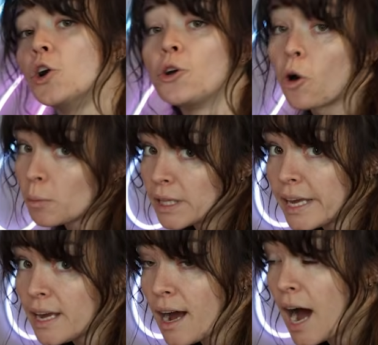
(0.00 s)

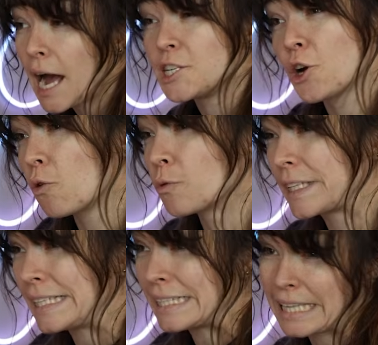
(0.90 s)
Normally, I don't
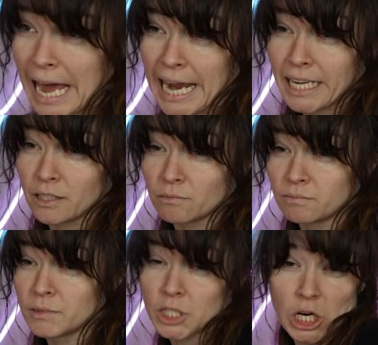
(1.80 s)
really line
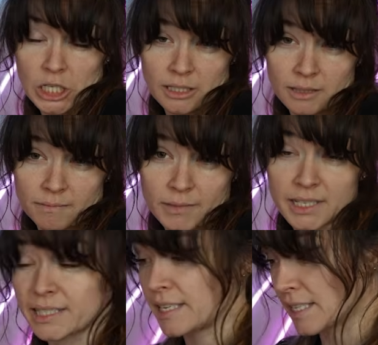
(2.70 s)
skirts
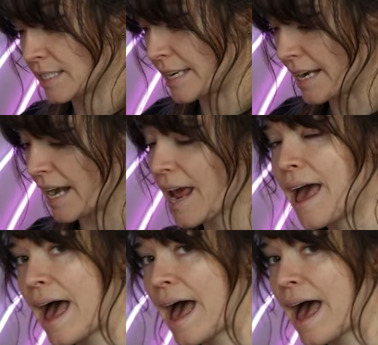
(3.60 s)
because it doesn't need it.